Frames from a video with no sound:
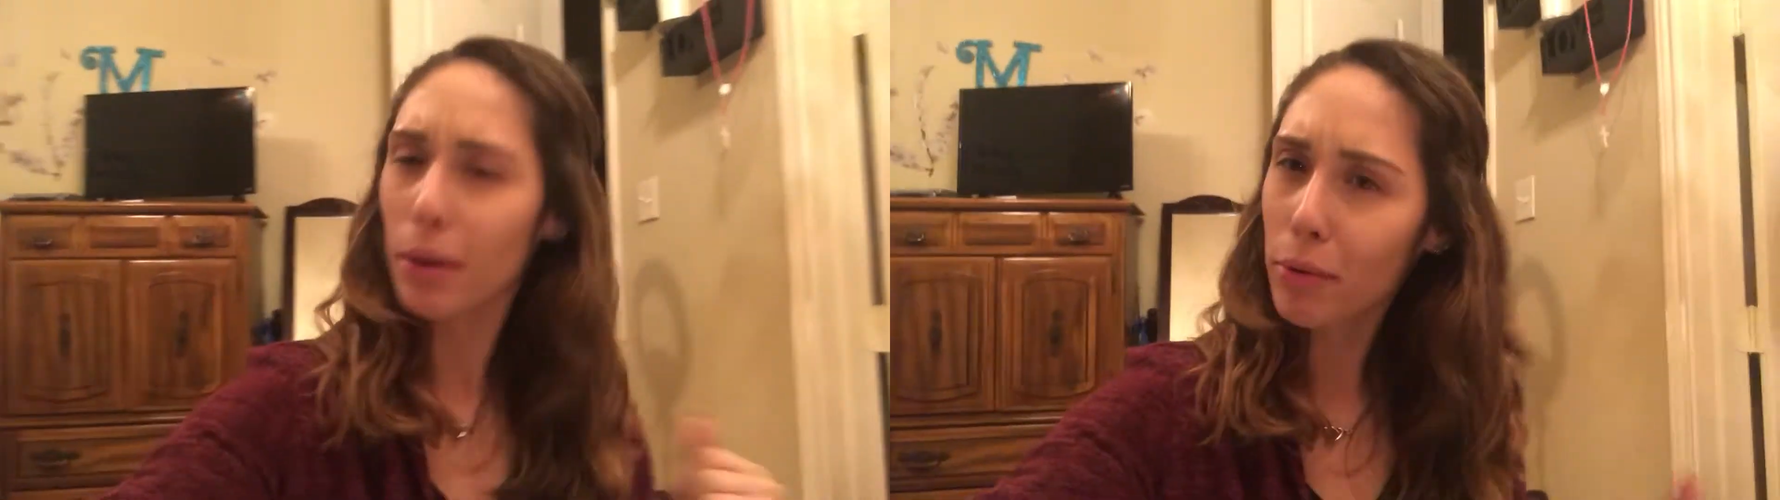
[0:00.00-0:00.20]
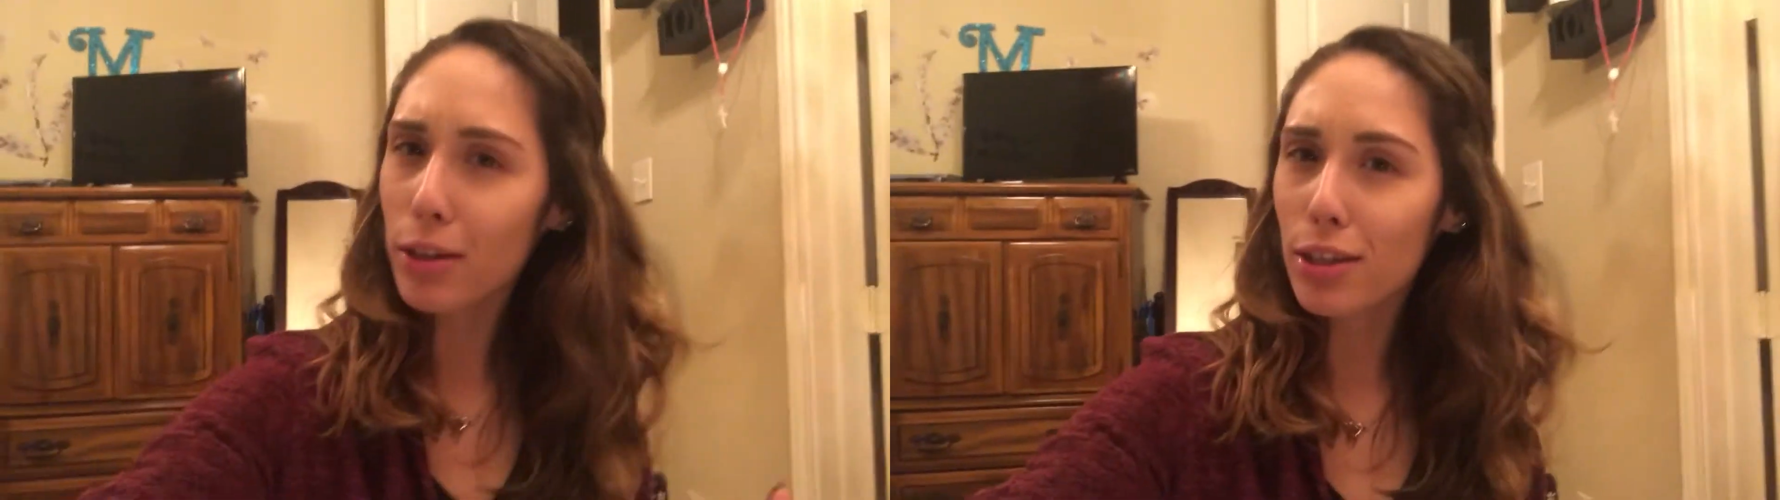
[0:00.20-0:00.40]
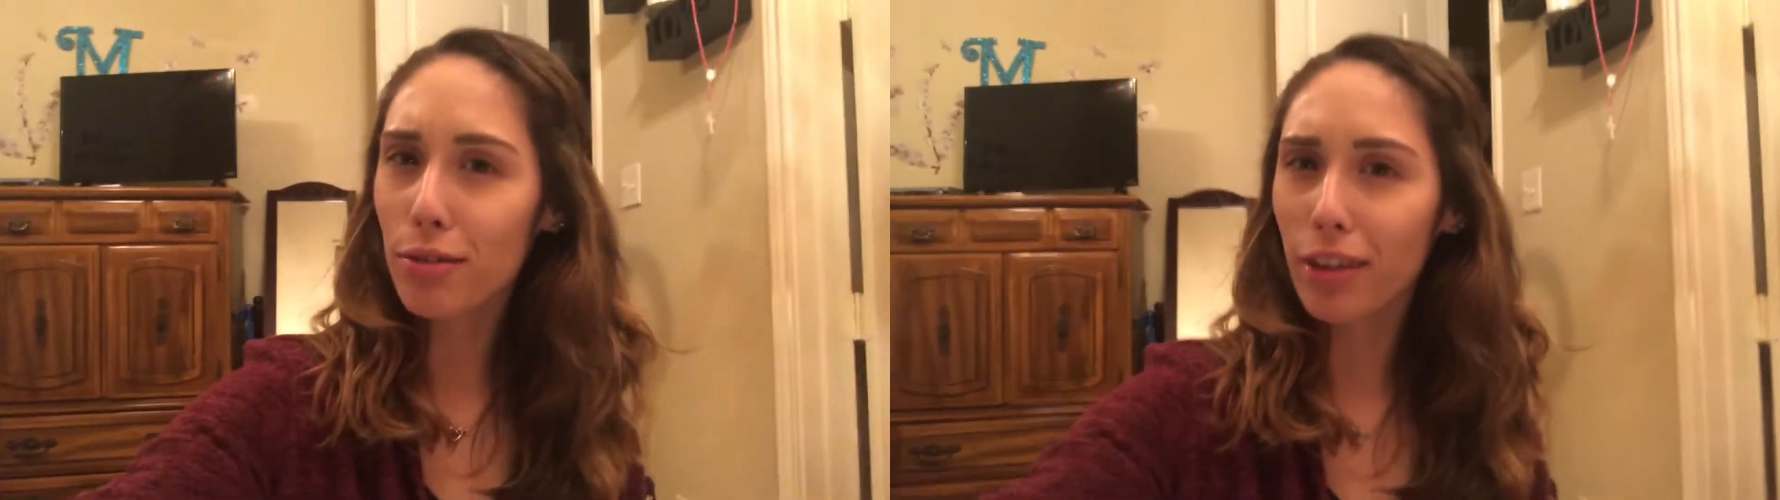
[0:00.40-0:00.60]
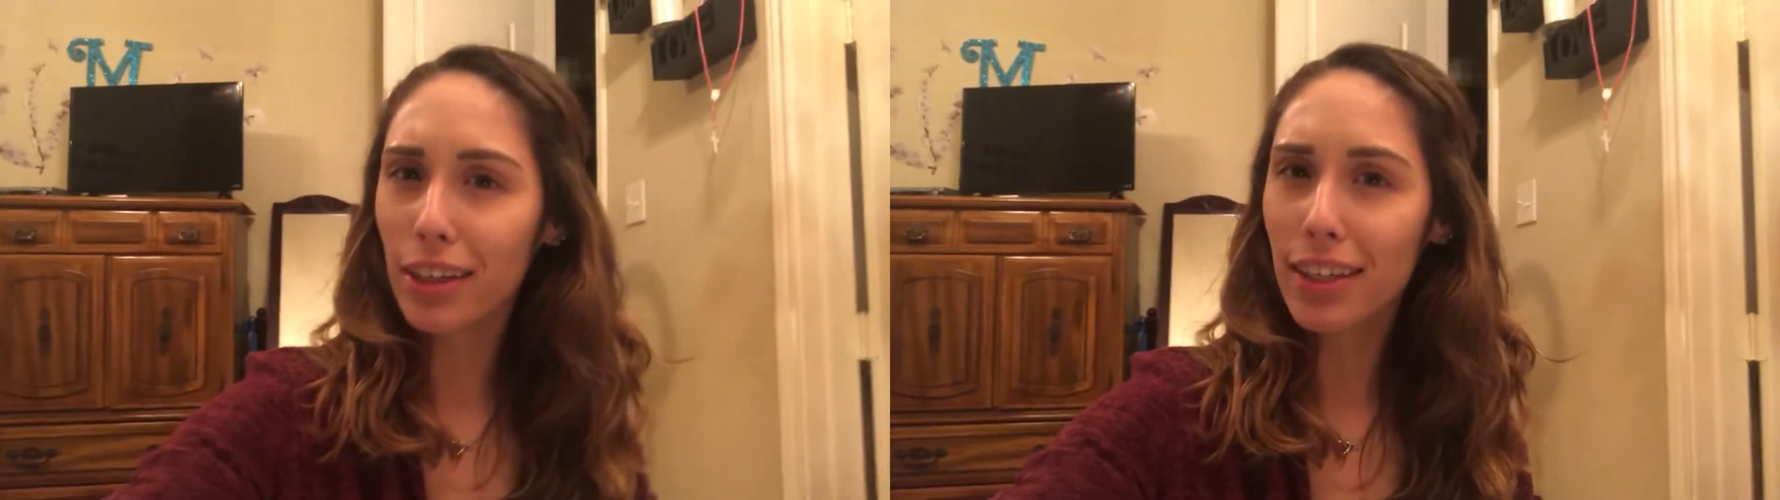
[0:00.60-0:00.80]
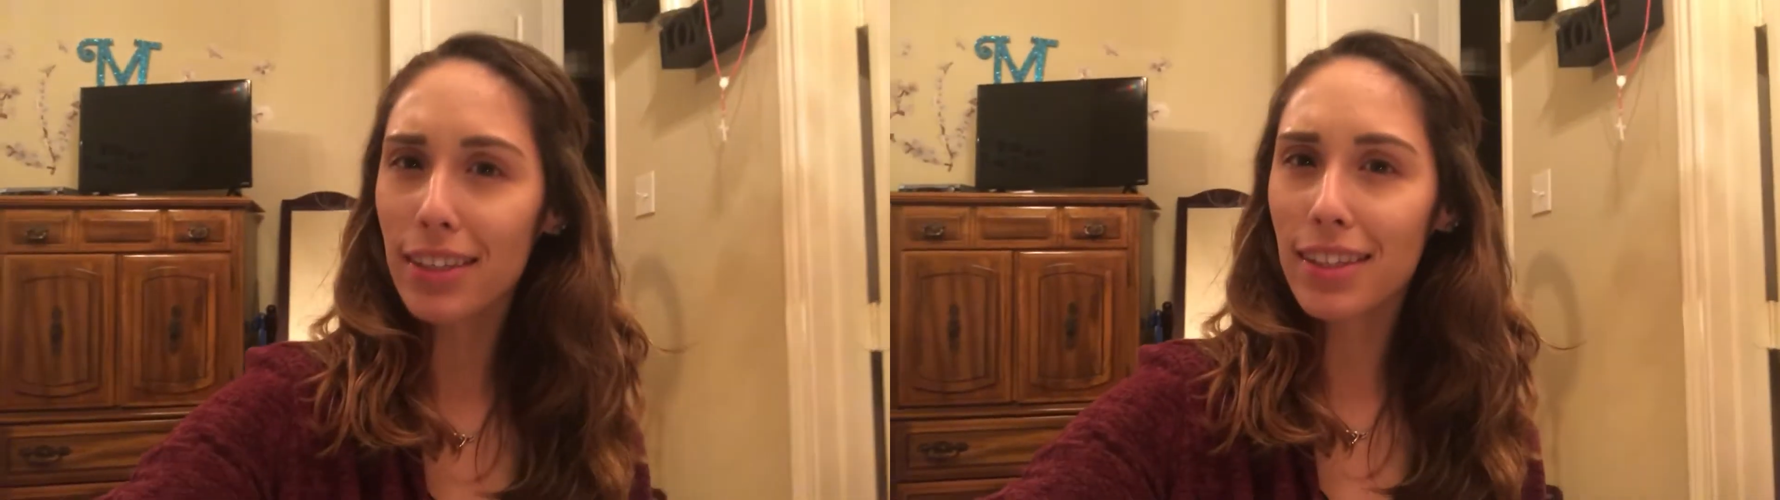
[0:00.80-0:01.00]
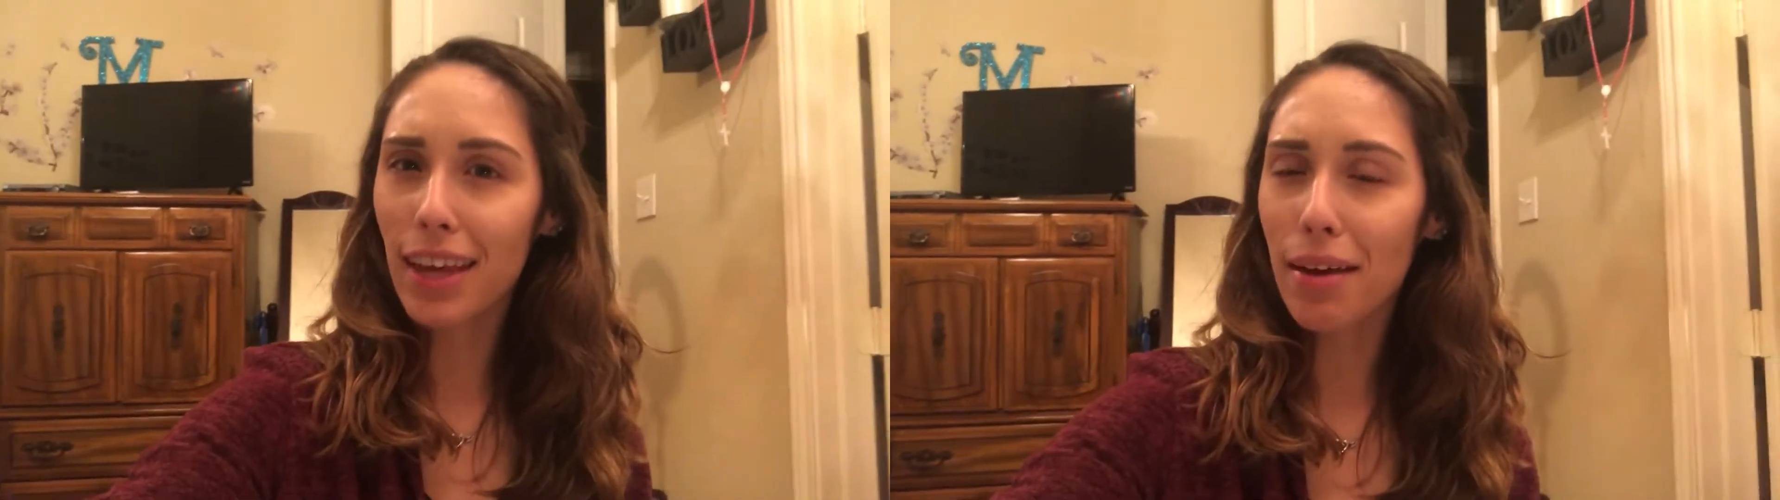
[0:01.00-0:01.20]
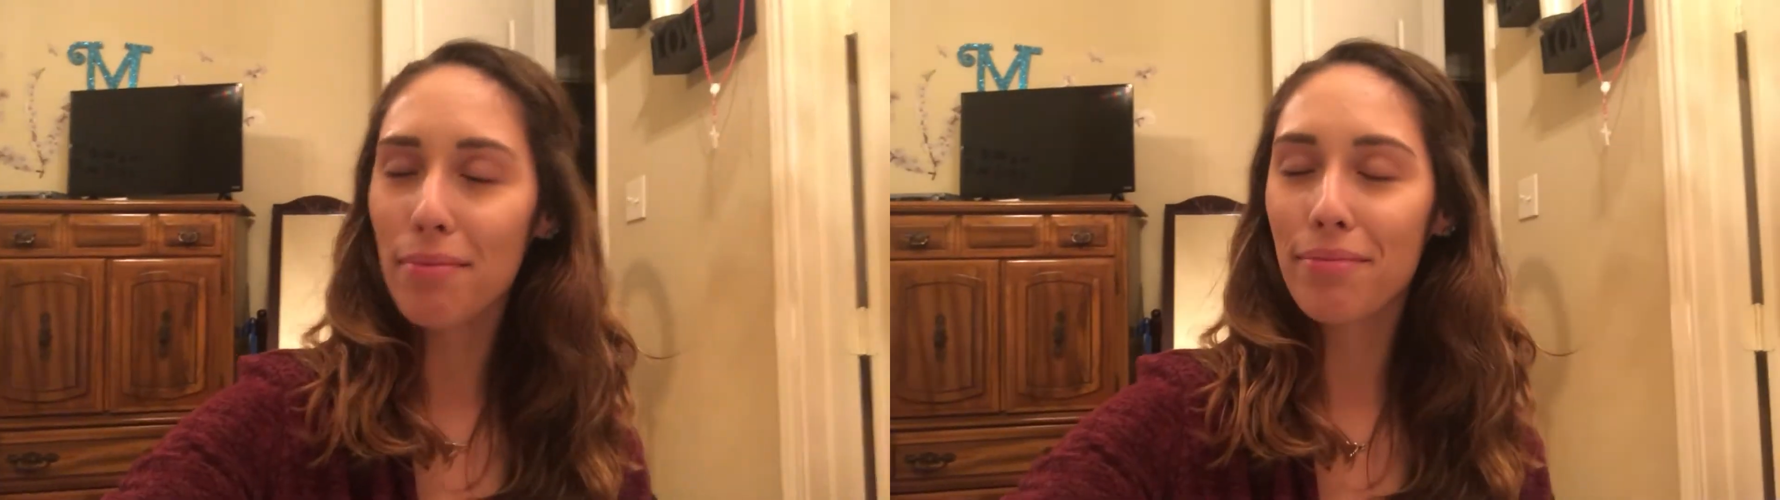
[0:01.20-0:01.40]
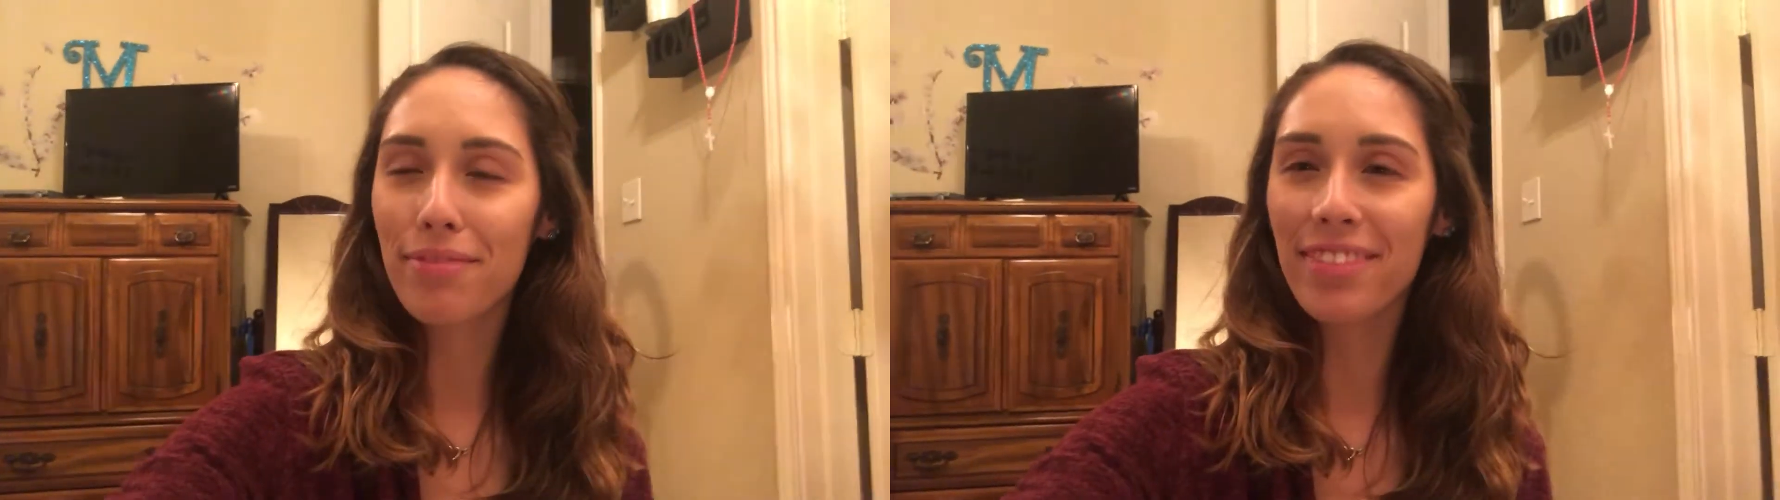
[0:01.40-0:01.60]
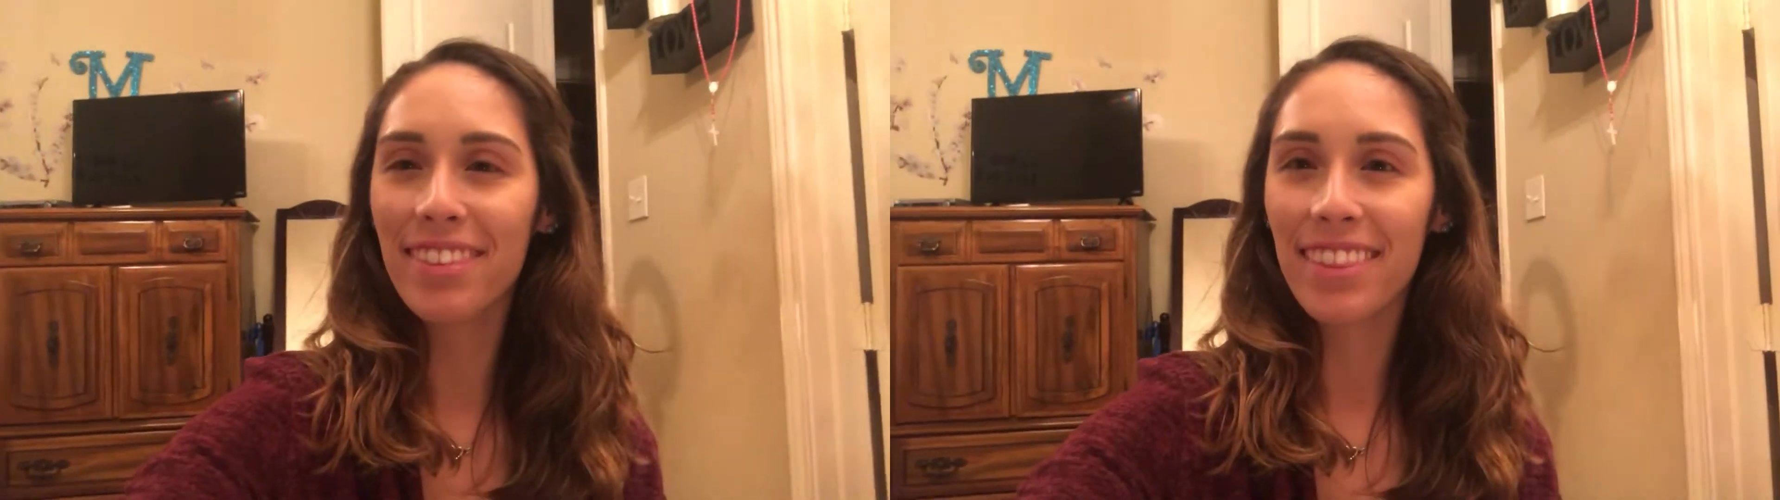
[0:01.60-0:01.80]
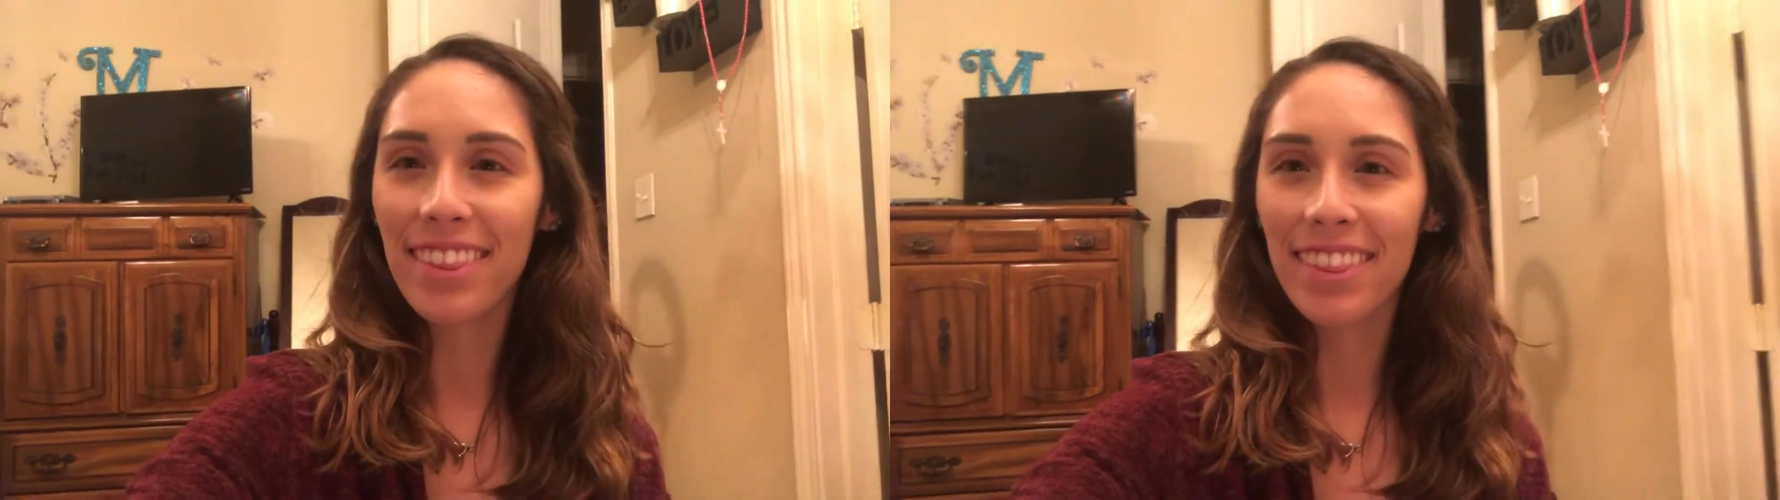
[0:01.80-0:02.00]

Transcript: but I'm going to the Rockets game.